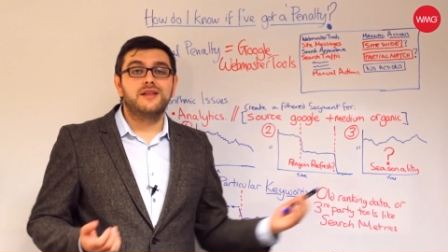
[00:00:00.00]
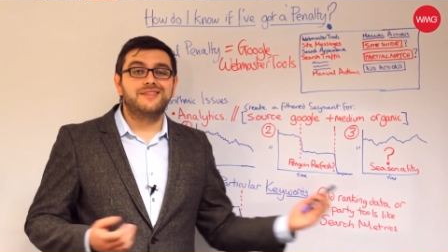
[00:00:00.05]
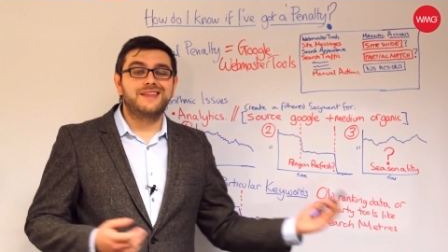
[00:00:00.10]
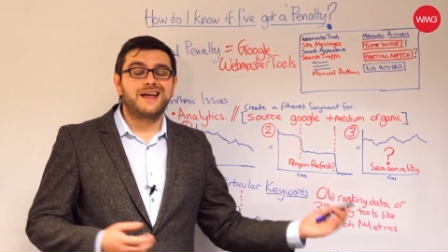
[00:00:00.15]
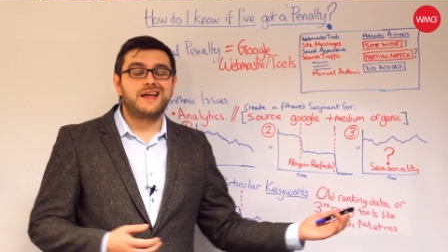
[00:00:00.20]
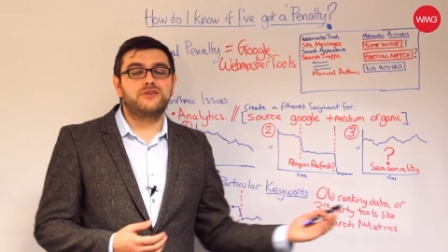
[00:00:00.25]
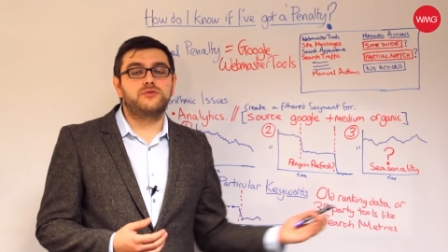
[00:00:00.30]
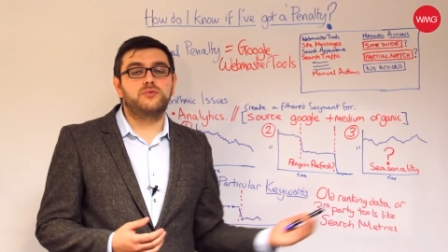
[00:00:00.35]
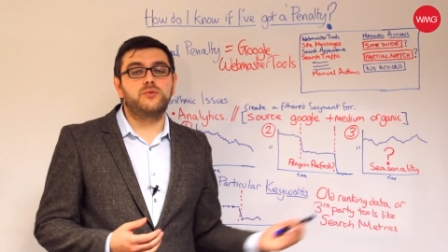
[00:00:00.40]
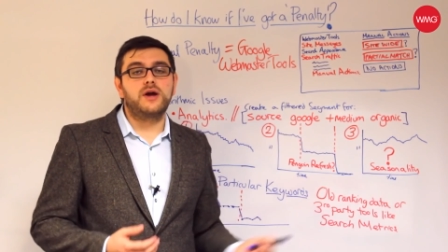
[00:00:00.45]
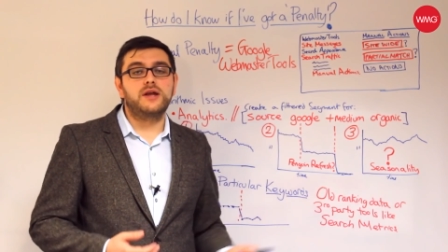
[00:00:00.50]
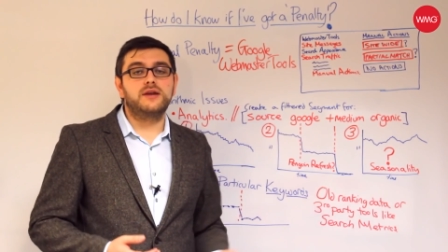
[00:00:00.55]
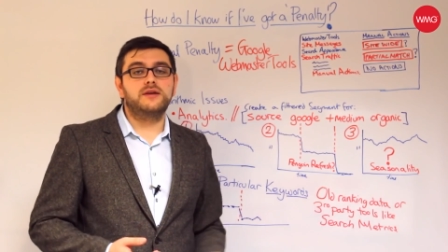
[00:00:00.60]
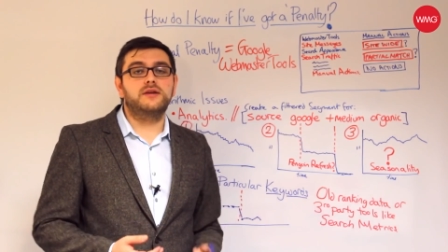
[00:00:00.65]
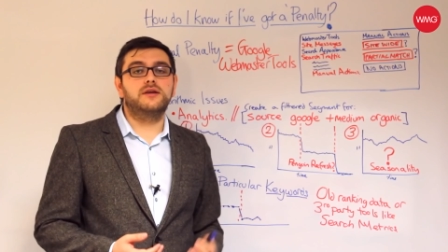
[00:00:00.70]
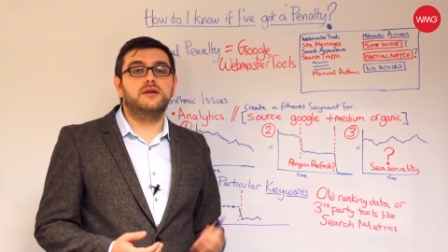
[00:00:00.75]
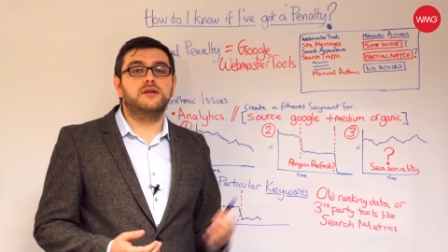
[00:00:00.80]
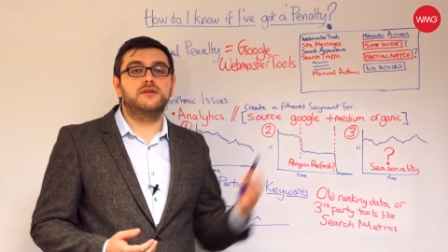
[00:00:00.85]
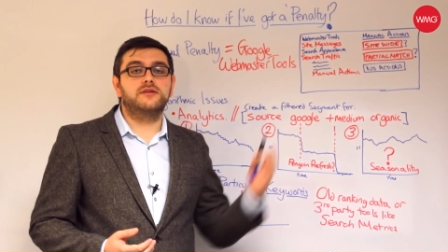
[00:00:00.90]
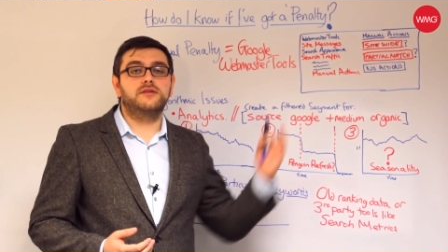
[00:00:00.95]
that's
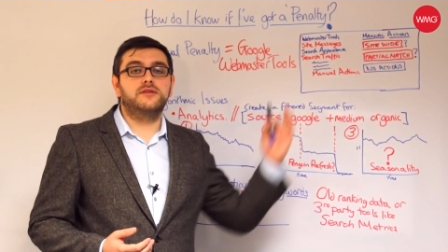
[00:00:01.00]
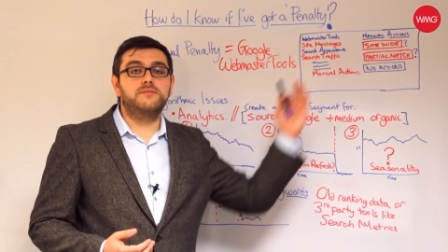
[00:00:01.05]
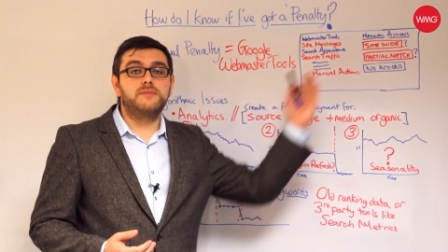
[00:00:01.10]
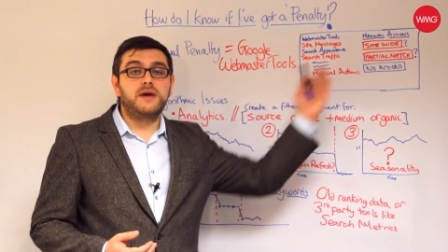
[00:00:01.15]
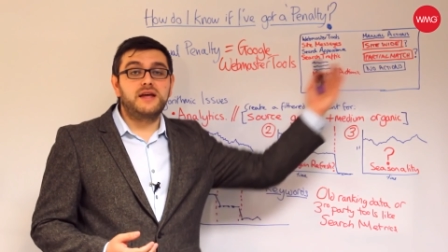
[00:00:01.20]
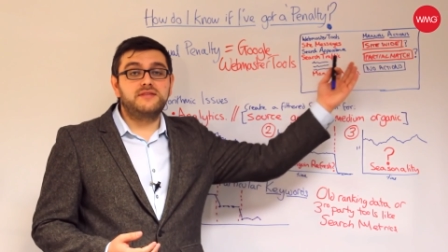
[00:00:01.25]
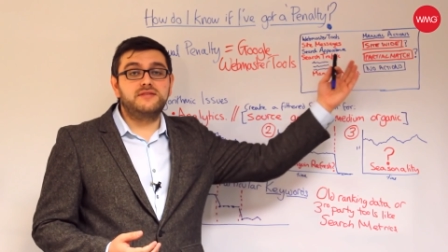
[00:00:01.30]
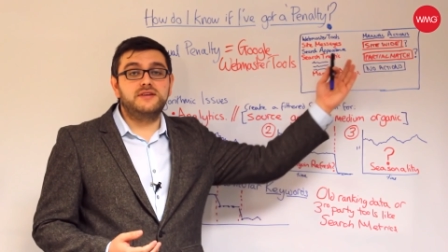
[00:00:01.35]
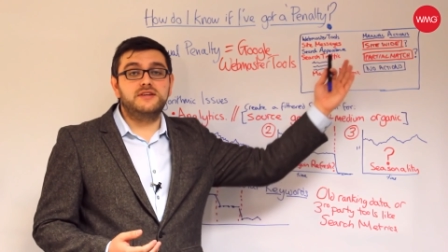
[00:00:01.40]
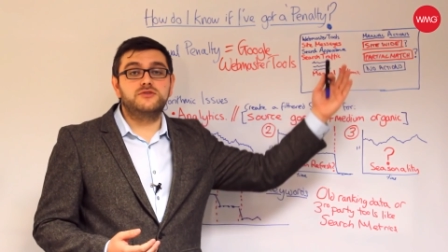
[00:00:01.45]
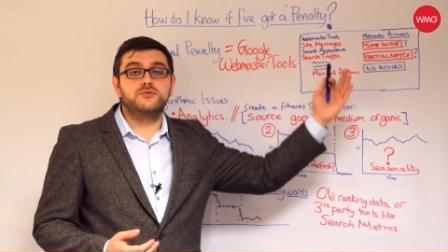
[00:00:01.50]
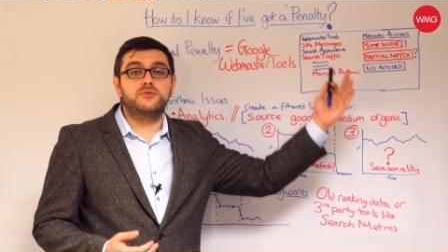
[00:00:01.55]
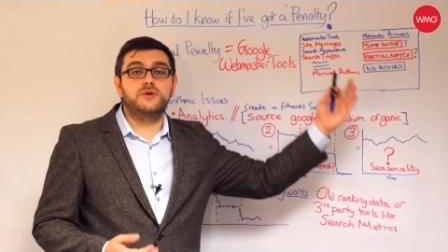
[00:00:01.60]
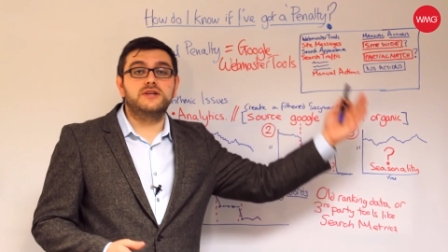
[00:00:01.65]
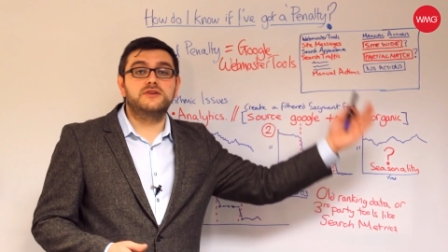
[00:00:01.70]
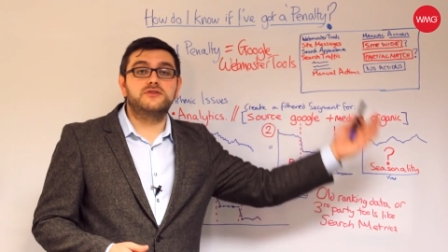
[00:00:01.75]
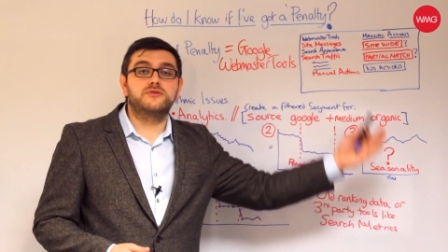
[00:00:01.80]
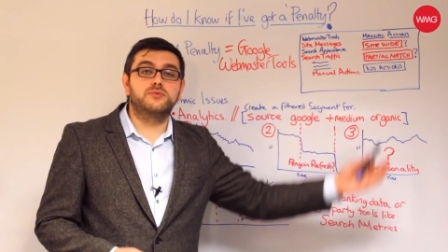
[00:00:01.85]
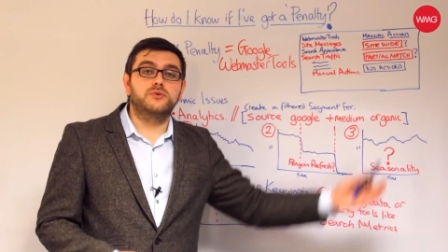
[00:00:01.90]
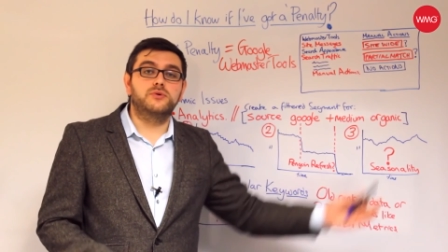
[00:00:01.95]
when the message
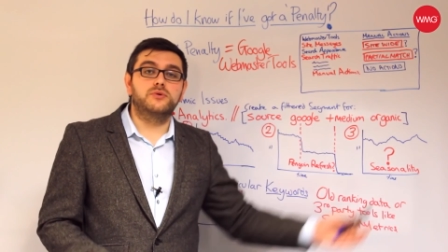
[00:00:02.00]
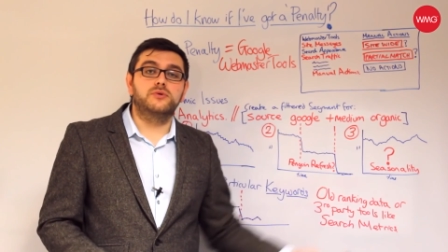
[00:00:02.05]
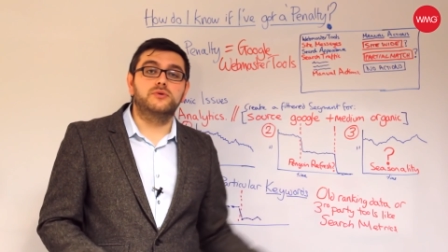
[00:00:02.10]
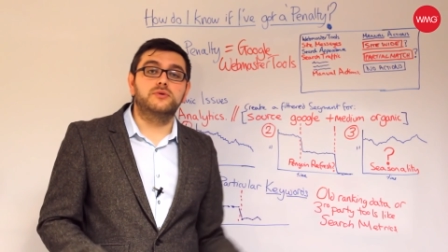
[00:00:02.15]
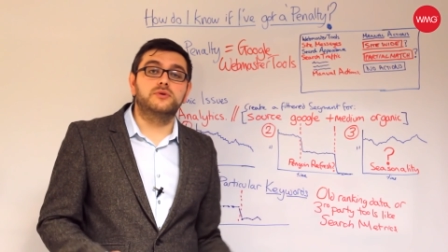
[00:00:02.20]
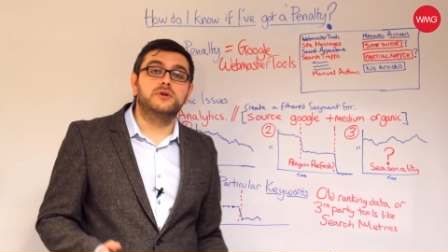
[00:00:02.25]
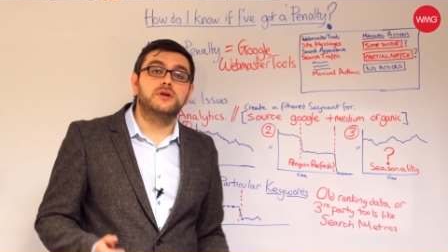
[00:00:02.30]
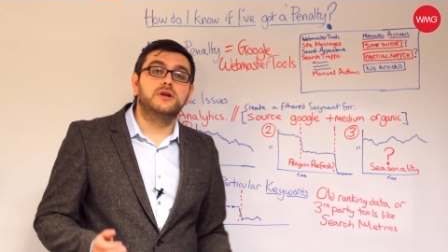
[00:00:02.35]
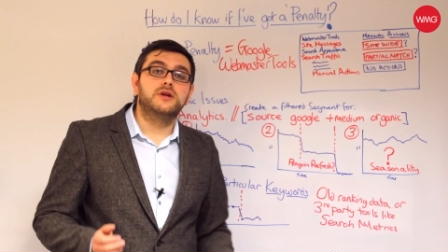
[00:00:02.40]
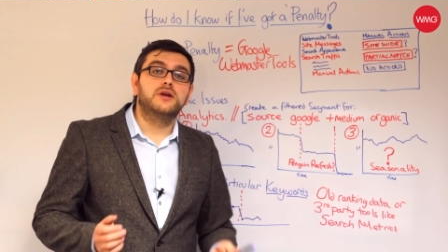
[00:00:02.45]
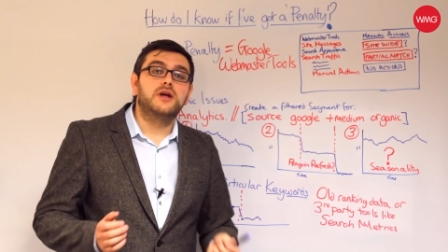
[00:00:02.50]
which will